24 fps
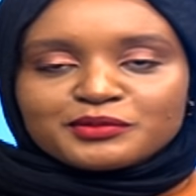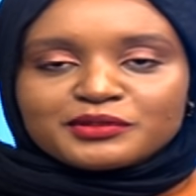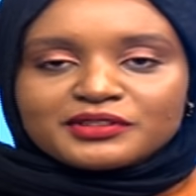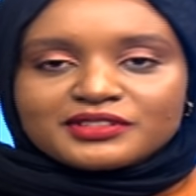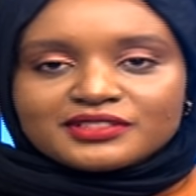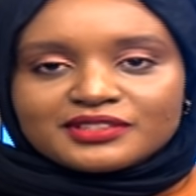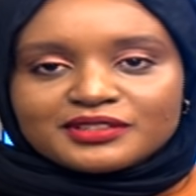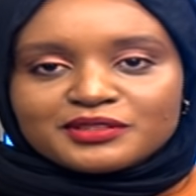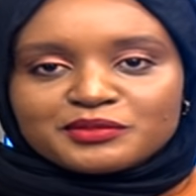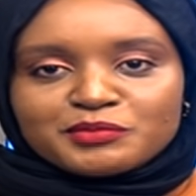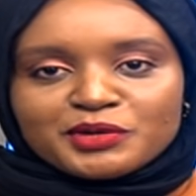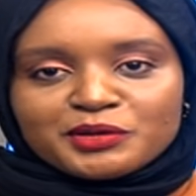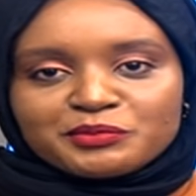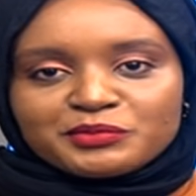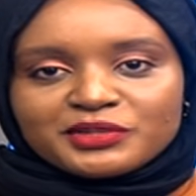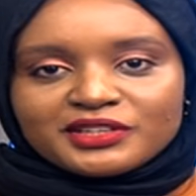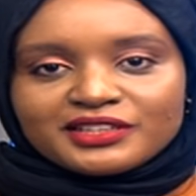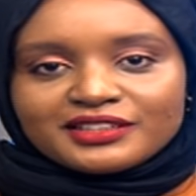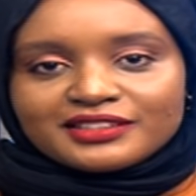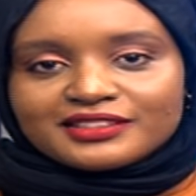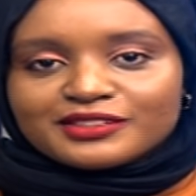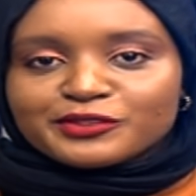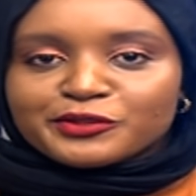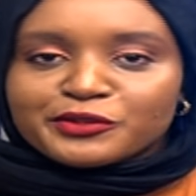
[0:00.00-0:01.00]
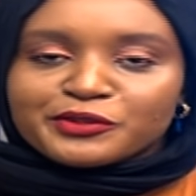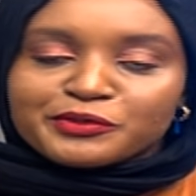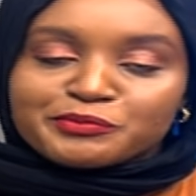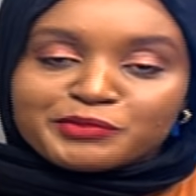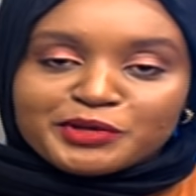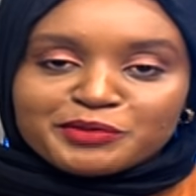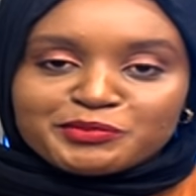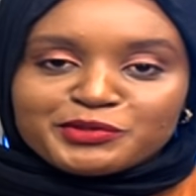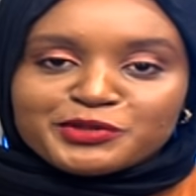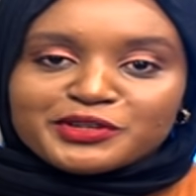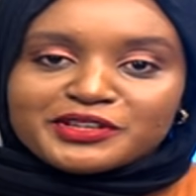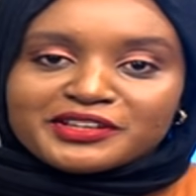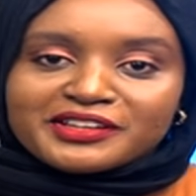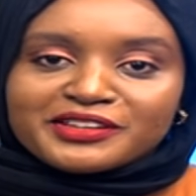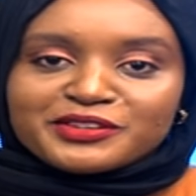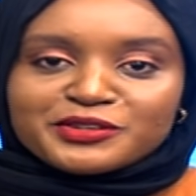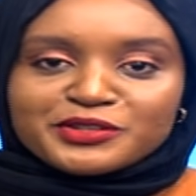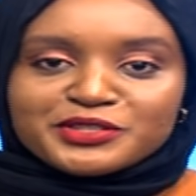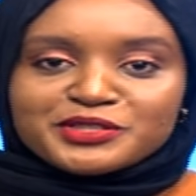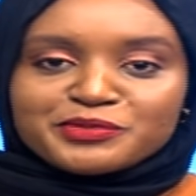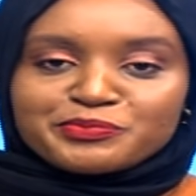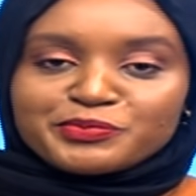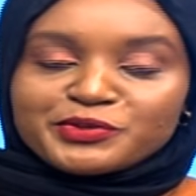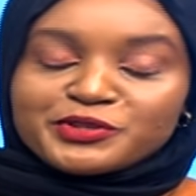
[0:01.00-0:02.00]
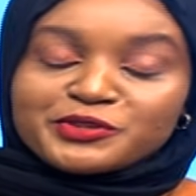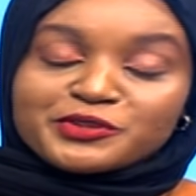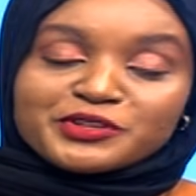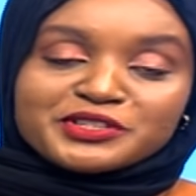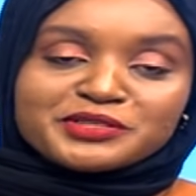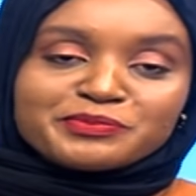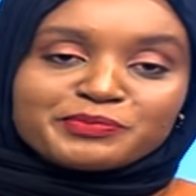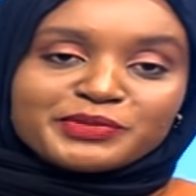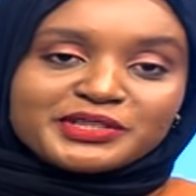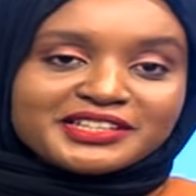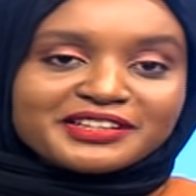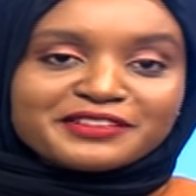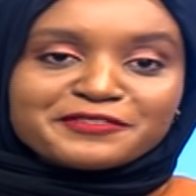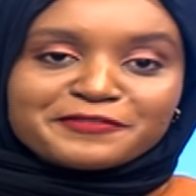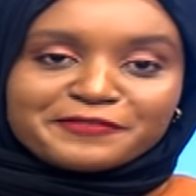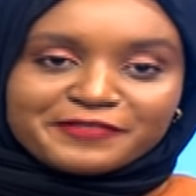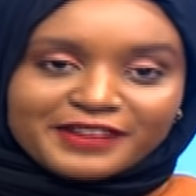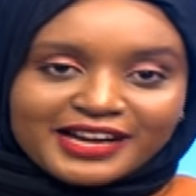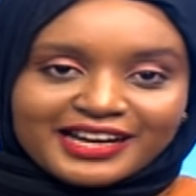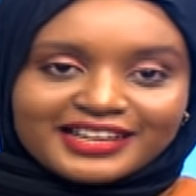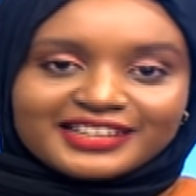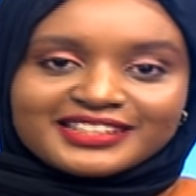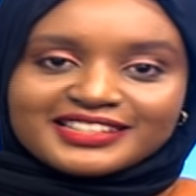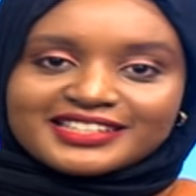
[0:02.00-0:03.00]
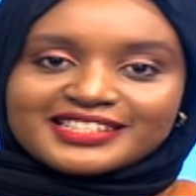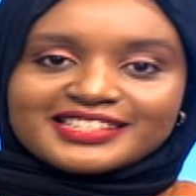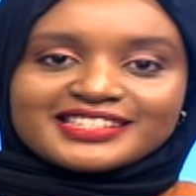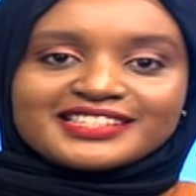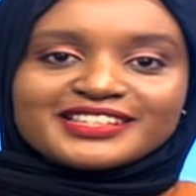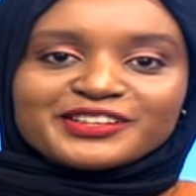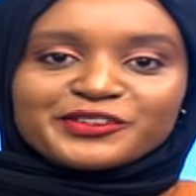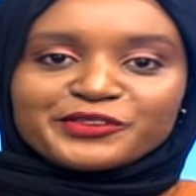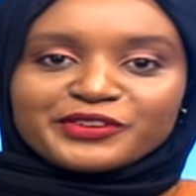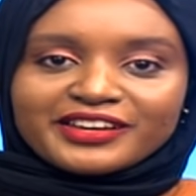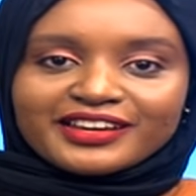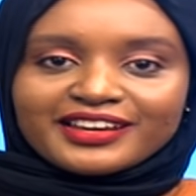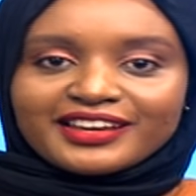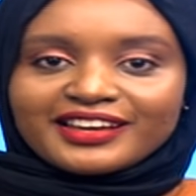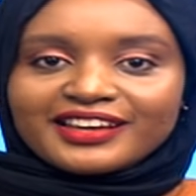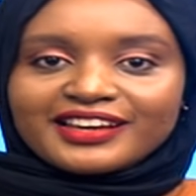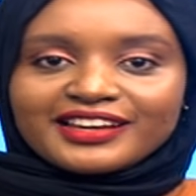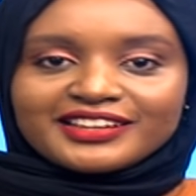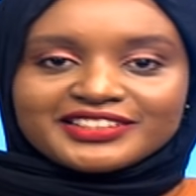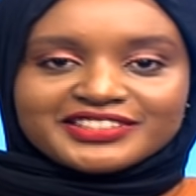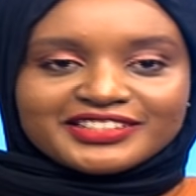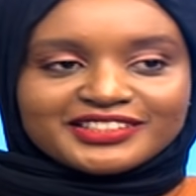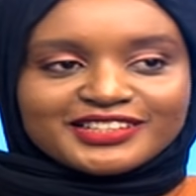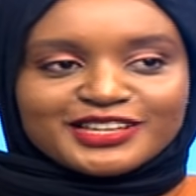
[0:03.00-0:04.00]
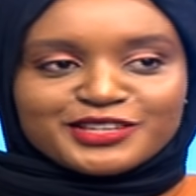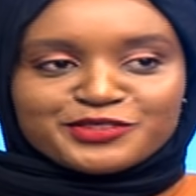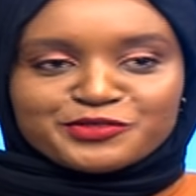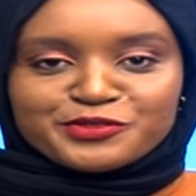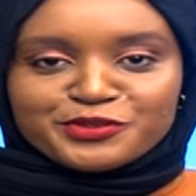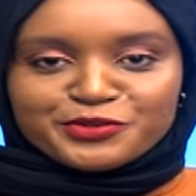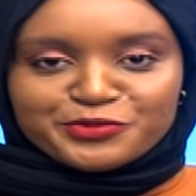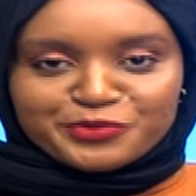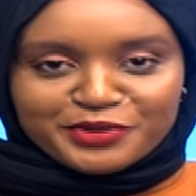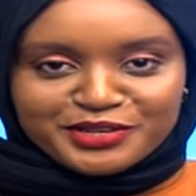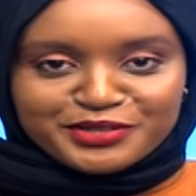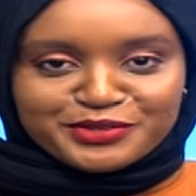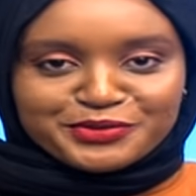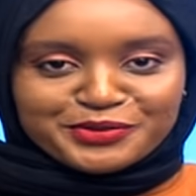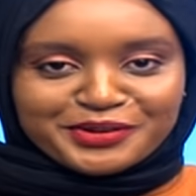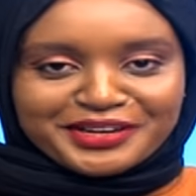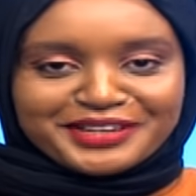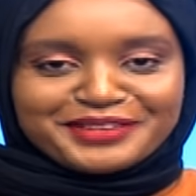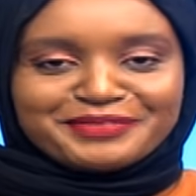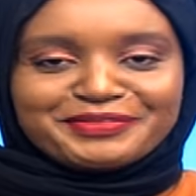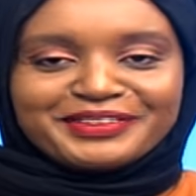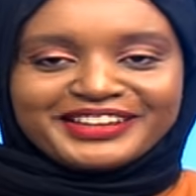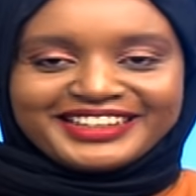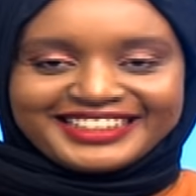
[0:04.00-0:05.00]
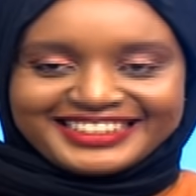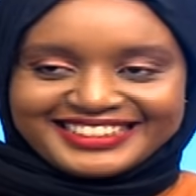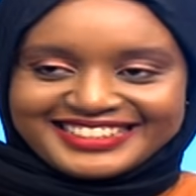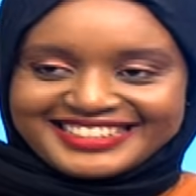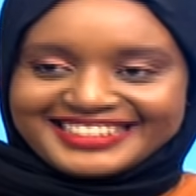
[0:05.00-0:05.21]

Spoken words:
Si mem hit. Oh, maybe you're spitting facts. Okay? And she does not want to admit.